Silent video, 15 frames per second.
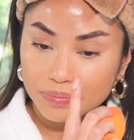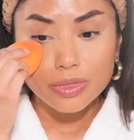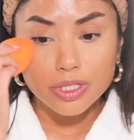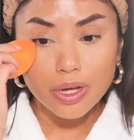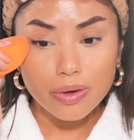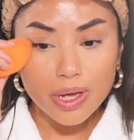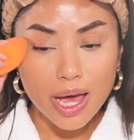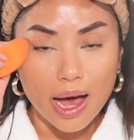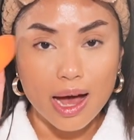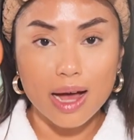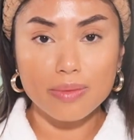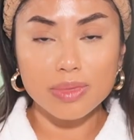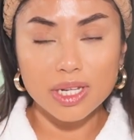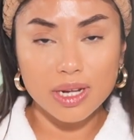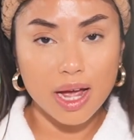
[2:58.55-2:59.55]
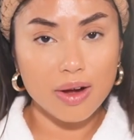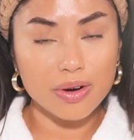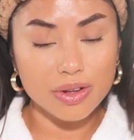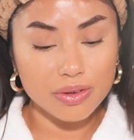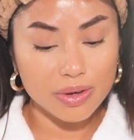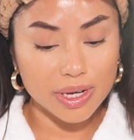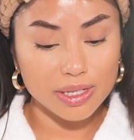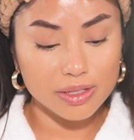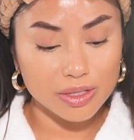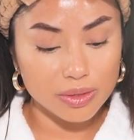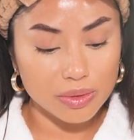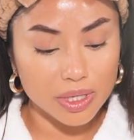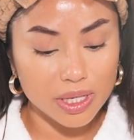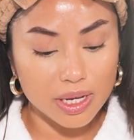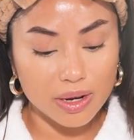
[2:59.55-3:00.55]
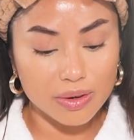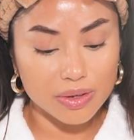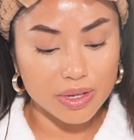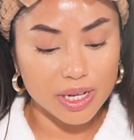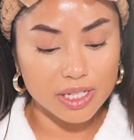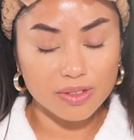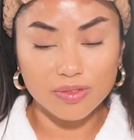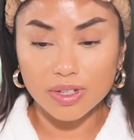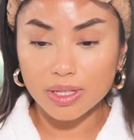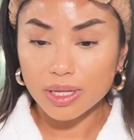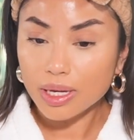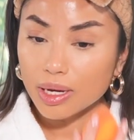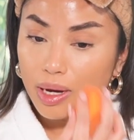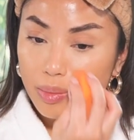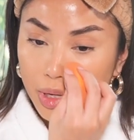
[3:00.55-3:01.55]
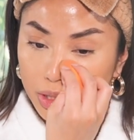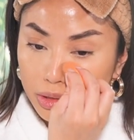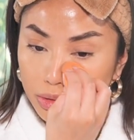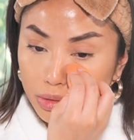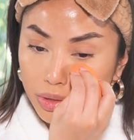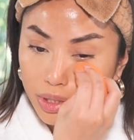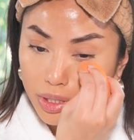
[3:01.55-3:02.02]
So yeah, I mean, how are you guys doing? How are you guys feeling about the new